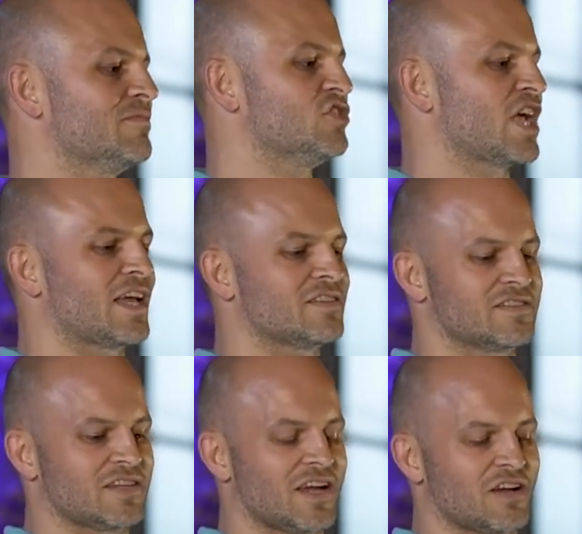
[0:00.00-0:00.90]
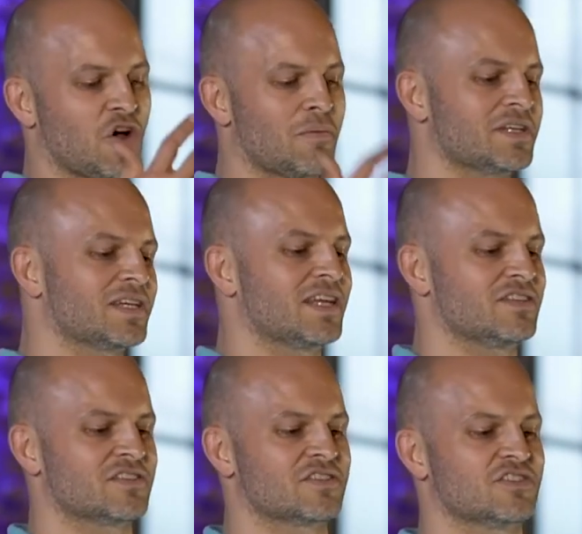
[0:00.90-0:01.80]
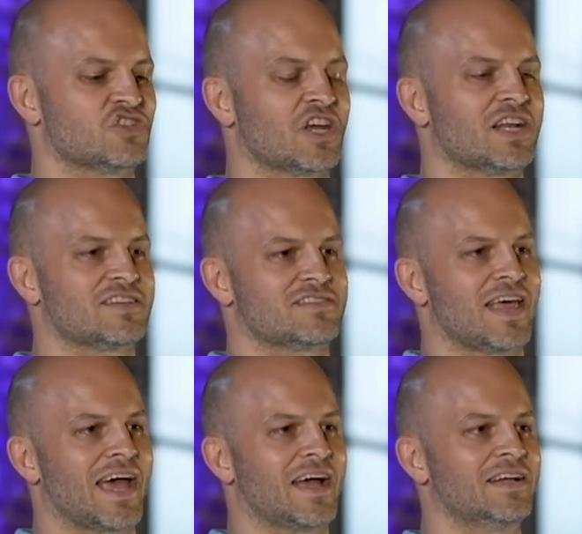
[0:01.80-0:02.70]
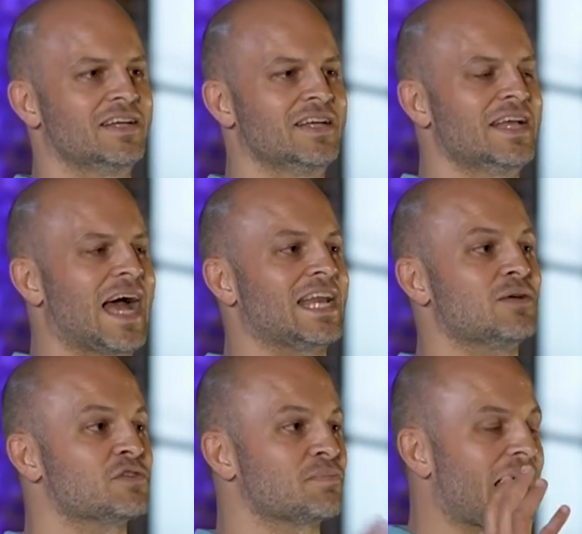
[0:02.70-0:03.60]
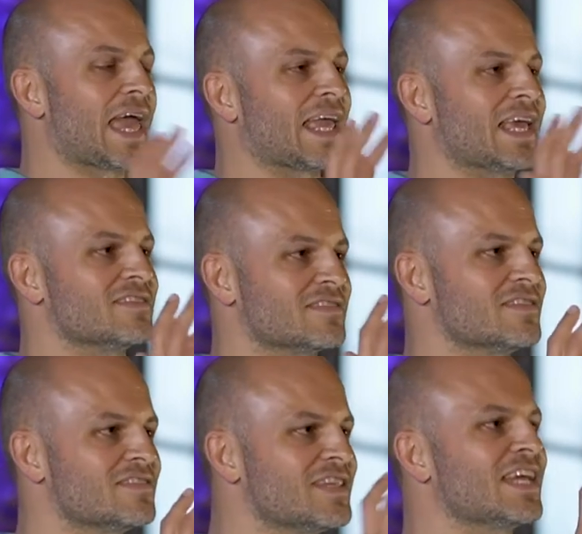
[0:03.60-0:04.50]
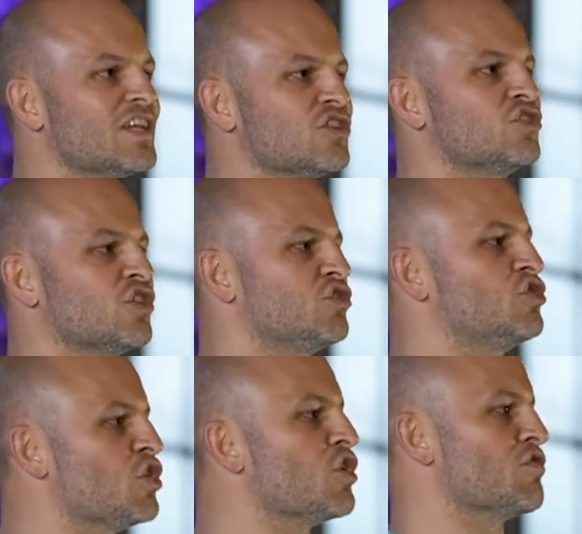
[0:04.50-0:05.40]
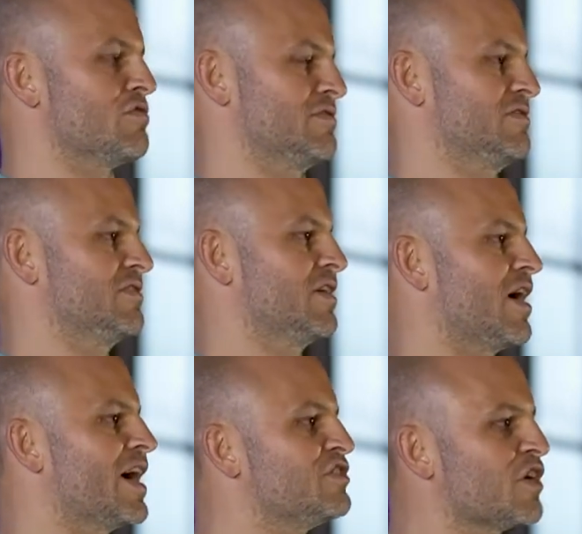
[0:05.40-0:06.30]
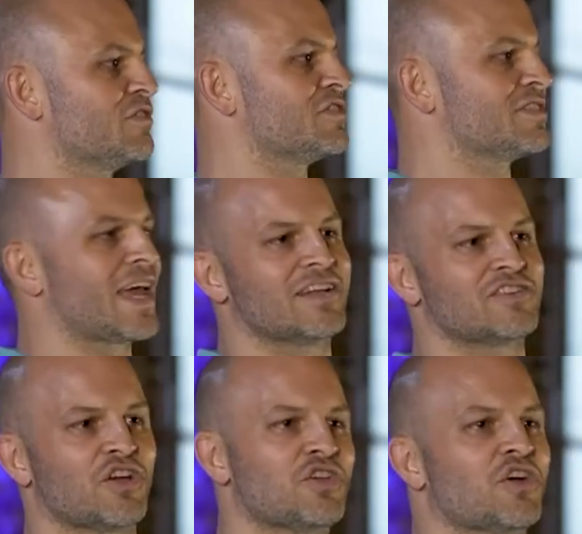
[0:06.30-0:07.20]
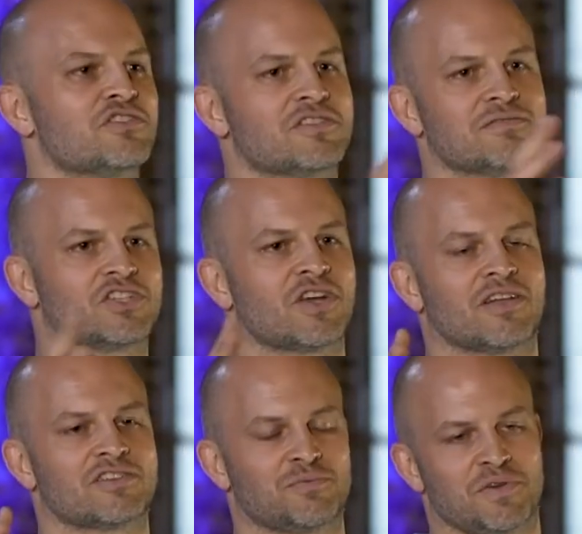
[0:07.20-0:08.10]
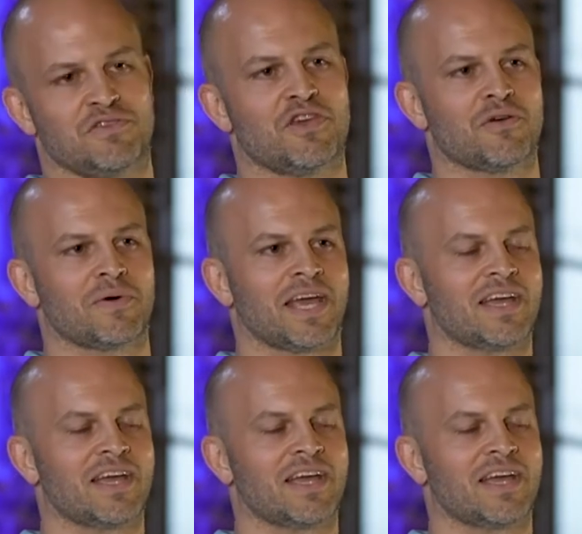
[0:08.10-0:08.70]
jazz commentators and journalists there. And he was playing his signature tune, I Don't Stand a Ghost of a Chance with You. And it